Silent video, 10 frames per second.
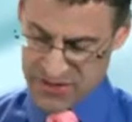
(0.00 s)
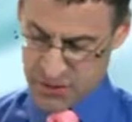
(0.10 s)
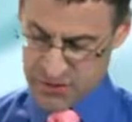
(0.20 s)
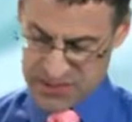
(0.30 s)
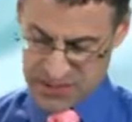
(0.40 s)
And
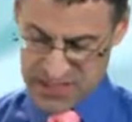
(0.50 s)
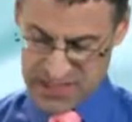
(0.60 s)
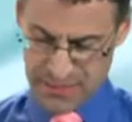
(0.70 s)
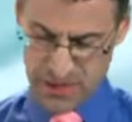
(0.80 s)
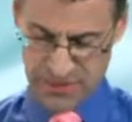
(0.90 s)
so let's just
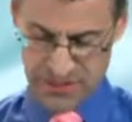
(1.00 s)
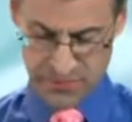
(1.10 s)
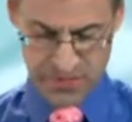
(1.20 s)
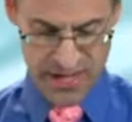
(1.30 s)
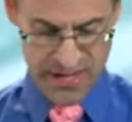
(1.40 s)
think about
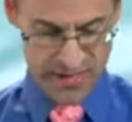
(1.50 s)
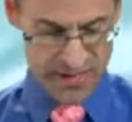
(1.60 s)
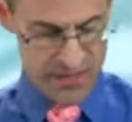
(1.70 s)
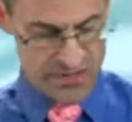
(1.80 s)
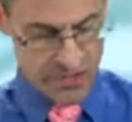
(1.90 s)
this for a second.